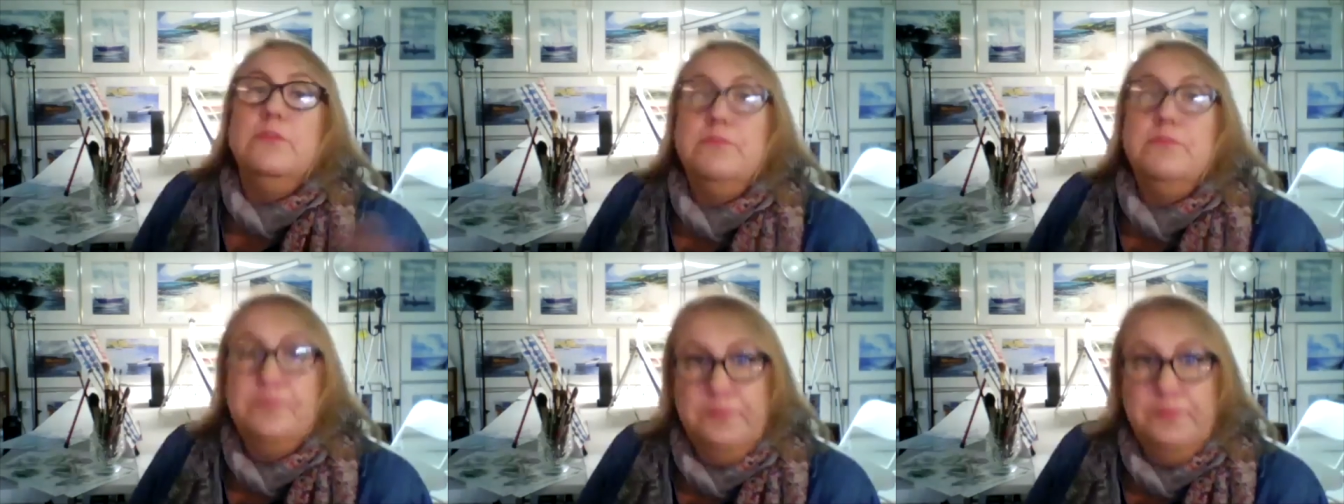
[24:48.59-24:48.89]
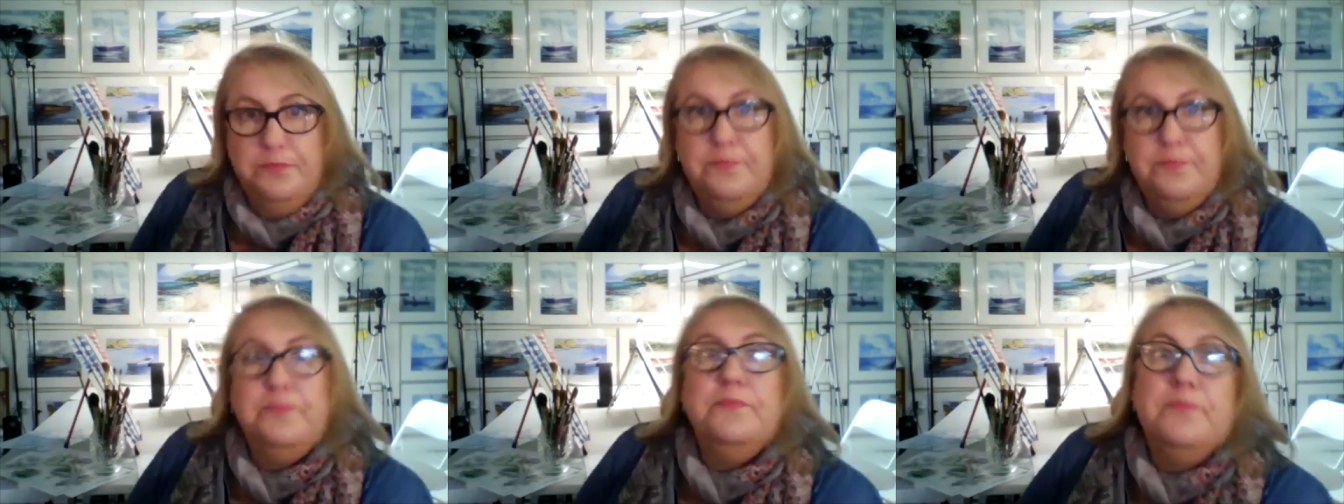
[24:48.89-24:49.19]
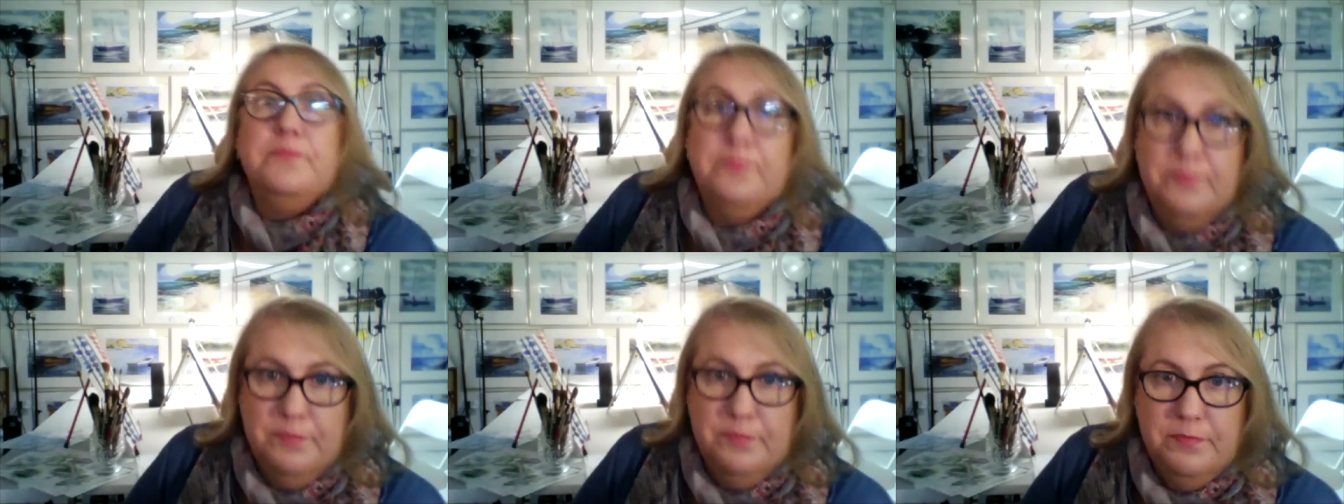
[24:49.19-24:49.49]
You
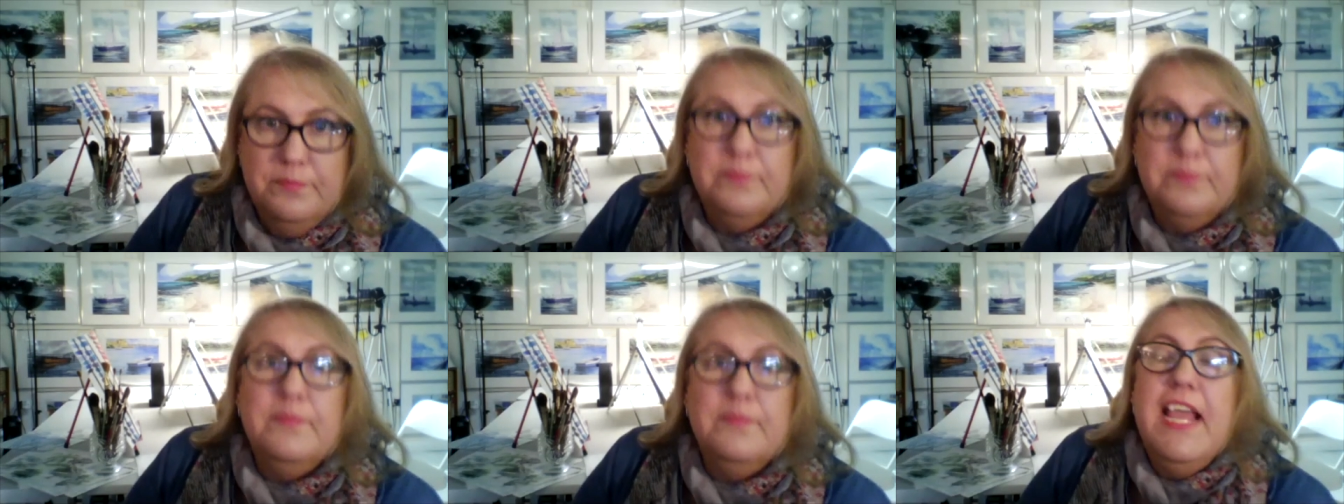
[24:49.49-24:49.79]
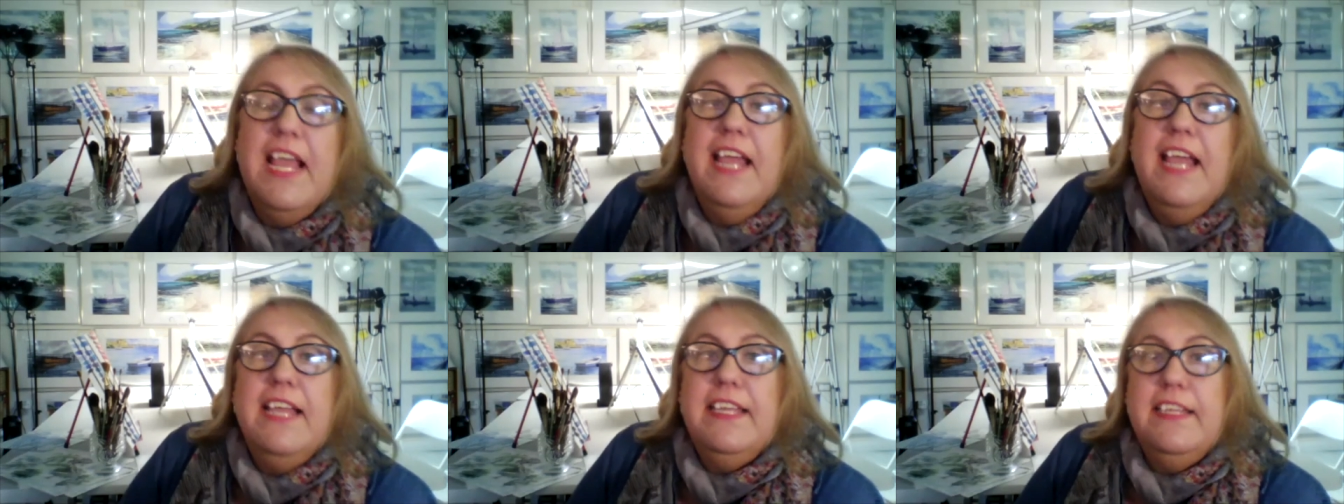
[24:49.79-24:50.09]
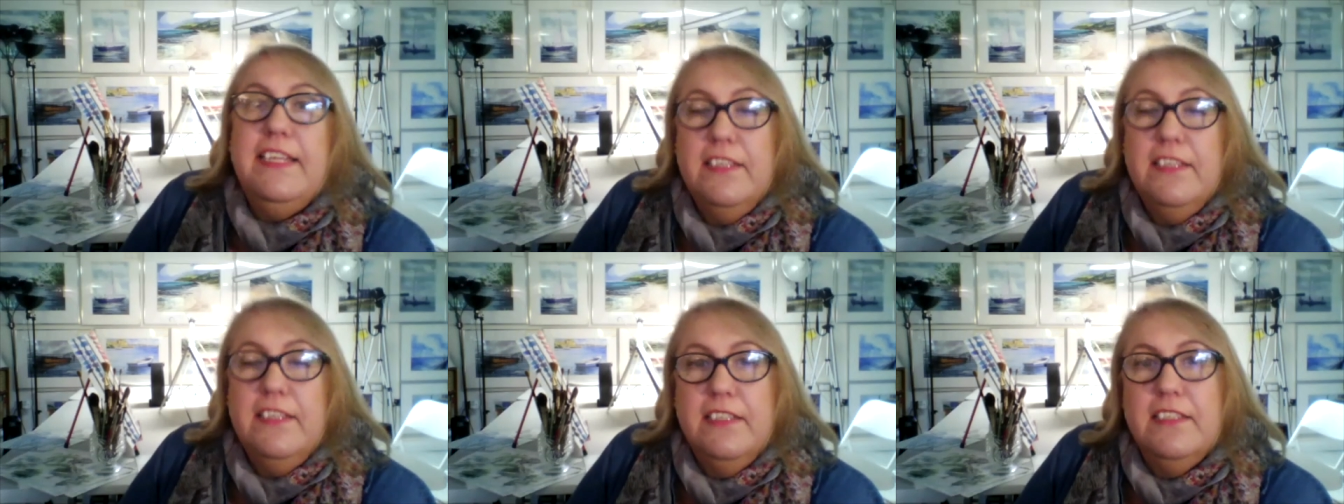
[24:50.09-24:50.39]
do? Do you,
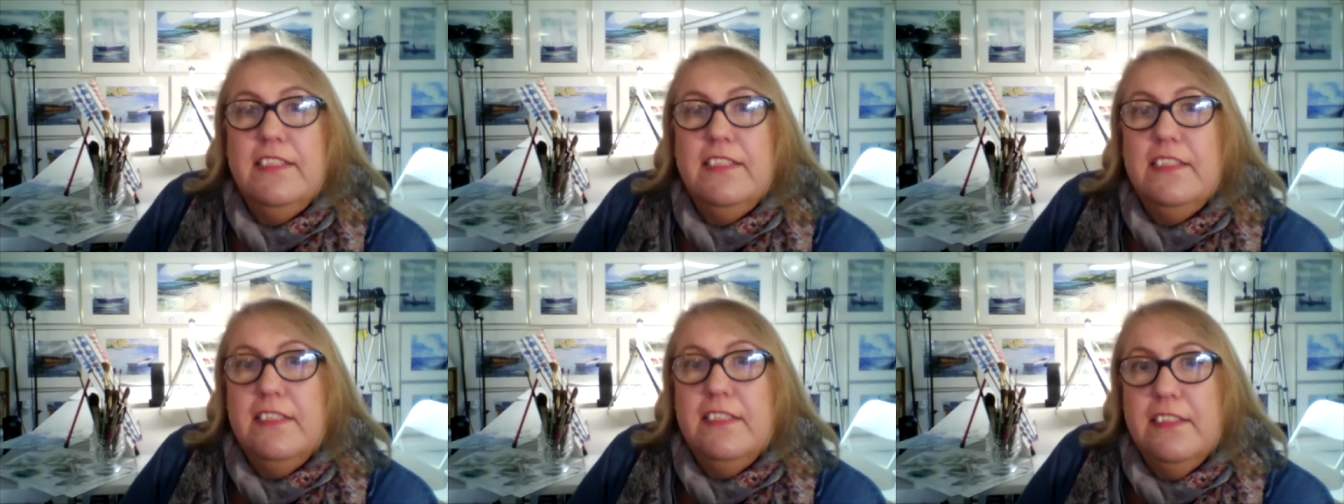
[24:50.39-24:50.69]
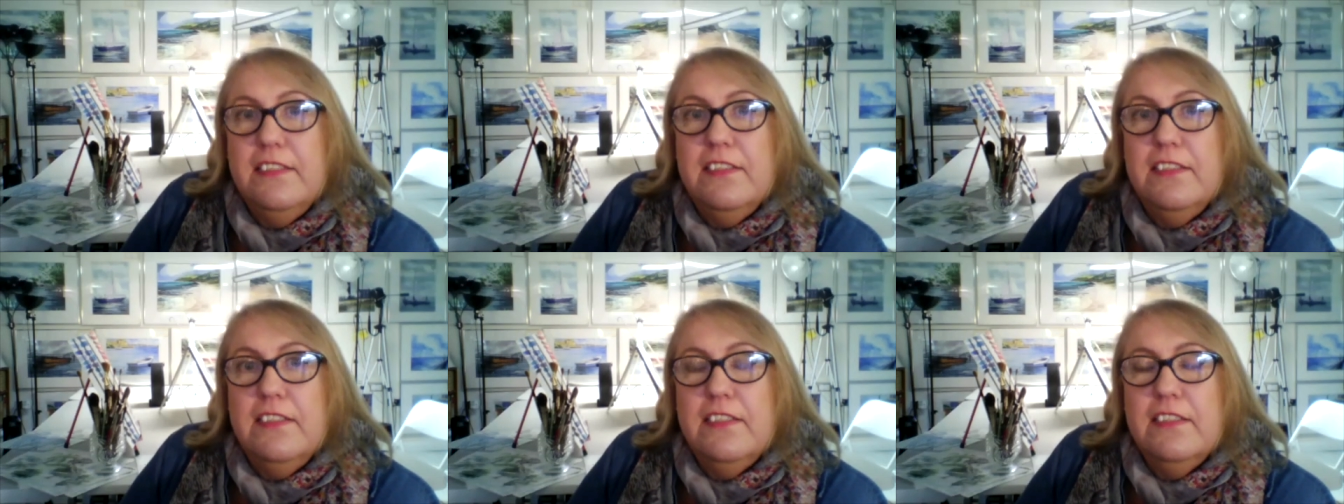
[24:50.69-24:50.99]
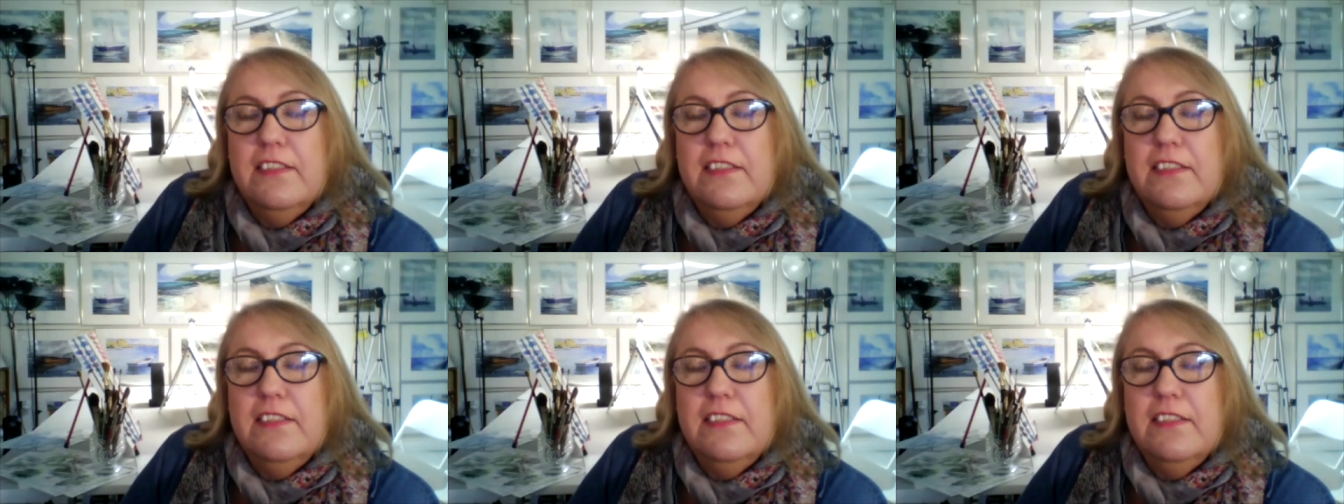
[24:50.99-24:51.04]
I, I, I know